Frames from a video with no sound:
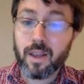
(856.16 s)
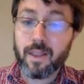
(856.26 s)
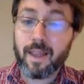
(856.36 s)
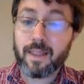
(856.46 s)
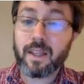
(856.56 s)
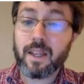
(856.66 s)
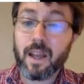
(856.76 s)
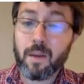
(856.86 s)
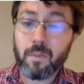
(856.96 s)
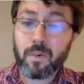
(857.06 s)
that the
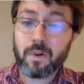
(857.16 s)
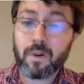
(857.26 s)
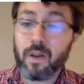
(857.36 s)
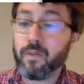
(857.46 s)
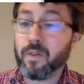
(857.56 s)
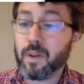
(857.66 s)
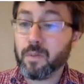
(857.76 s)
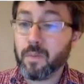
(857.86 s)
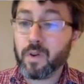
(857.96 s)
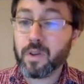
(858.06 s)
number of
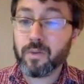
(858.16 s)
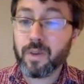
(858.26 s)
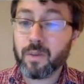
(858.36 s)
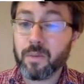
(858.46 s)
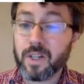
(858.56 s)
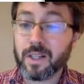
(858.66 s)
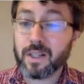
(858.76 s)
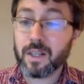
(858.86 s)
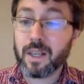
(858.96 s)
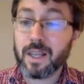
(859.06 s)
pneumonia
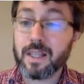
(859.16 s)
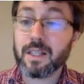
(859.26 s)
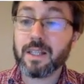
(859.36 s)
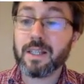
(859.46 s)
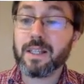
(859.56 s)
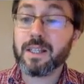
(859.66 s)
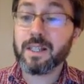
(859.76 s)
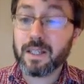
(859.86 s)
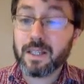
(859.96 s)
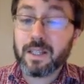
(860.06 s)
readmissions is
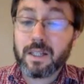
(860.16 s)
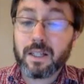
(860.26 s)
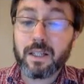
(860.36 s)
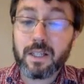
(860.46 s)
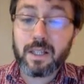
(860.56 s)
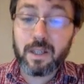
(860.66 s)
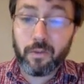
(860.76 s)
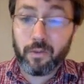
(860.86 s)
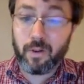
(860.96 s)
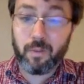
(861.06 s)
statistically
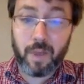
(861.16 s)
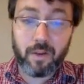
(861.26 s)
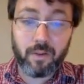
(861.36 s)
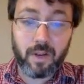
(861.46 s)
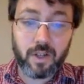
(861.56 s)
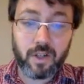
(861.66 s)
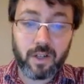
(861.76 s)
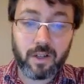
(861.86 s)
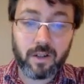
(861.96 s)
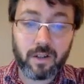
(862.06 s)
different by
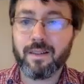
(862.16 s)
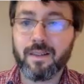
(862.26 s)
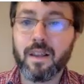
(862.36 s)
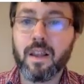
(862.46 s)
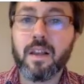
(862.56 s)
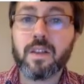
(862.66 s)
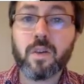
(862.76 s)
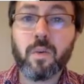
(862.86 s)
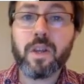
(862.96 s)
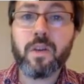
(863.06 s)
region. So
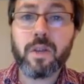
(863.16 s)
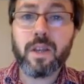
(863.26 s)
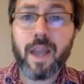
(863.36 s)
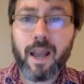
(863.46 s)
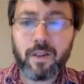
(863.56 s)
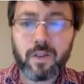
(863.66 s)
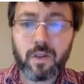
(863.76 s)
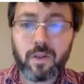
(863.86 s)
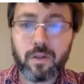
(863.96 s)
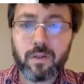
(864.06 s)
what you would now
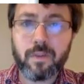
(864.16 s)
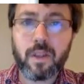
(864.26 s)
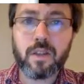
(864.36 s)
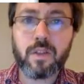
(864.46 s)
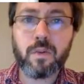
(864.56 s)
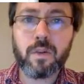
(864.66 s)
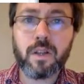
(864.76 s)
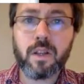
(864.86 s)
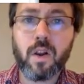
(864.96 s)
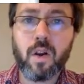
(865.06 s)
do is you
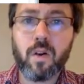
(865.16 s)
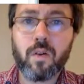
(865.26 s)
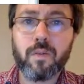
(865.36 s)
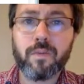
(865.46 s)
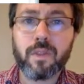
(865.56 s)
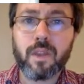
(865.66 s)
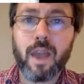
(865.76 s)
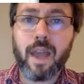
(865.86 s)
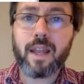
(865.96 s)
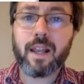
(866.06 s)
would go
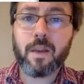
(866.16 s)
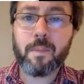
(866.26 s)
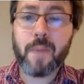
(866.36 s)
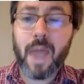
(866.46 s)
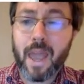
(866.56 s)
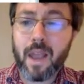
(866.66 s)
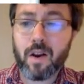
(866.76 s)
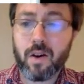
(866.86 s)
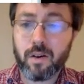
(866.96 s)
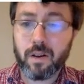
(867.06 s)
and
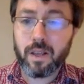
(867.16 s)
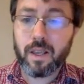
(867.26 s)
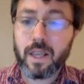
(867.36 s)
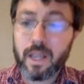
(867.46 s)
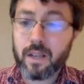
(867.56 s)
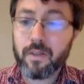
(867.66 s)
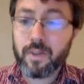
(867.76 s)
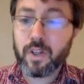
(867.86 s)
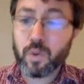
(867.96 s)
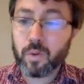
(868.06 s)
compare
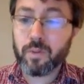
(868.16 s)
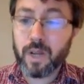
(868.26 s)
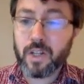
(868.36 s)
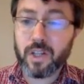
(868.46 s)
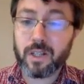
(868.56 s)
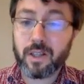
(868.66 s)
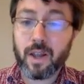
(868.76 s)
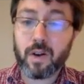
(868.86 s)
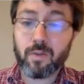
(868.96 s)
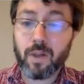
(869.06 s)
individual regions
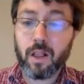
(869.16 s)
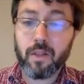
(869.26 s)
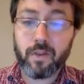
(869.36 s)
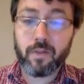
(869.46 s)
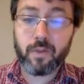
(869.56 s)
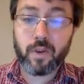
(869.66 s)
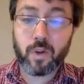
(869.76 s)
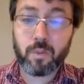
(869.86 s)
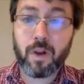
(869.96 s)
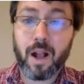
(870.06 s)
that are relevant for
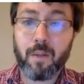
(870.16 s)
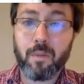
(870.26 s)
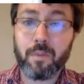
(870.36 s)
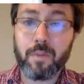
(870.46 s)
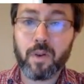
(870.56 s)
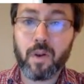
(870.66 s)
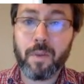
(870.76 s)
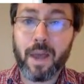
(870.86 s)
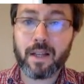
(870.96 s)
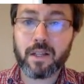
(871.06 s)
your problem. You go
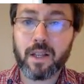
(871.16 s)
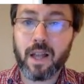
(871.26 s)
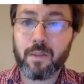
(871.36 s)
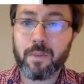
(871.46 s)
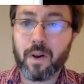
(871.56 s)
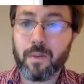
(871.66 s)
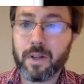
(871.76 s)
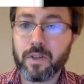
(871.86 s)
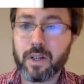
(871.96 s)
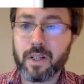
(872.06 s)
back to
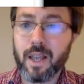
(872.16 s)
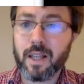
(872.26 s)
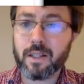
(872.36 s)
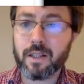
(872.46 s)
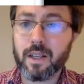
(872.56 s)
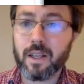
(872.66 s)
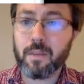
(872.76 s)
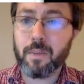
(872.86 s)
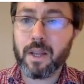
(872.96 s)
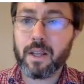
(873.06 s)
non-parametric test,
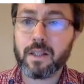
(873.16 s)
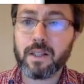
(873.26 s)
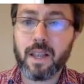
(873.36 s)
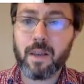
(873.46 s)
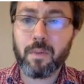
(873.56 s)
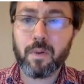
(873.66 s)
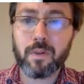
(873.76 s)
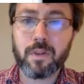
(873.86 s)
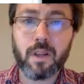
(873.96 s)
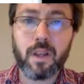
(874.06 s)
independent
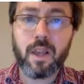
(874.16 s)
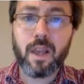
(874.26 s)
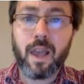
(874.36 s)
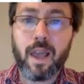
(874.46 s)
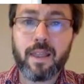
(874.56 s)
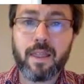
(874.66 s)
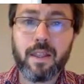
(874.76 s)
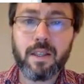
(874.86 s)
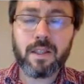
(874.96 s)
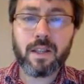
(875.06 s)
samples, and
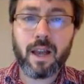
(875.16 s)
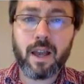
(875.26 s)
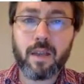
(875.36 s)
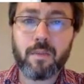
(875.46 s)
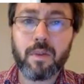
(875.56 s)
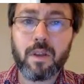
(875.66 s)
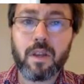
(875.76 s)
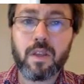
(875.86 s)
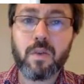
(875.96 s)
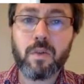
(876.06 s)
this time
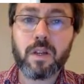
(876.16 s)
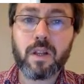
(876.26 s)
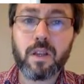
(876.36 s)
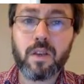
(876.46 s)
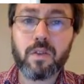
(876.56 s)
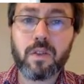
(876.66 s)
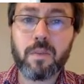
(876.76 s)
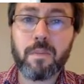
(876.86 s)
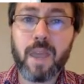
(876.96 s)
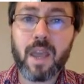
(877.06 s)
you would use the
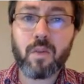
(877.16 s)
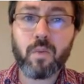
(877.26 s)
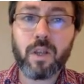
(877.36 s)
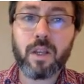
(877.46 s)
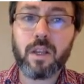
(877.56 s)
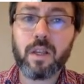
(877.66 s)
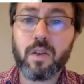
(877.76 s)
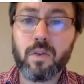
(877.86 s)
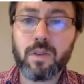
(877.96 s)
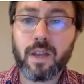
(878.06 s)
Mann-Whitney
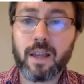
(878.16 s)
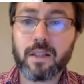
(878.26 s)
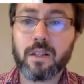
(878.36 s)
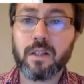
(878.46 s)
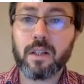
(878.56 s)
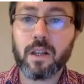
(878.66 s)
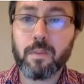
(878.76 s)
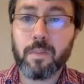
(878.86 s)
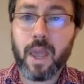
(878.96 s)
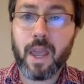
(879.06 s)
U-test to
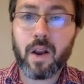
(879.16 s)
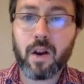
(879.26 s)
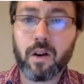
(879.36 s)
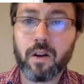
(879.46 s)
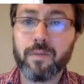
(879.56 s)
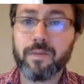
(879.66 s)
compare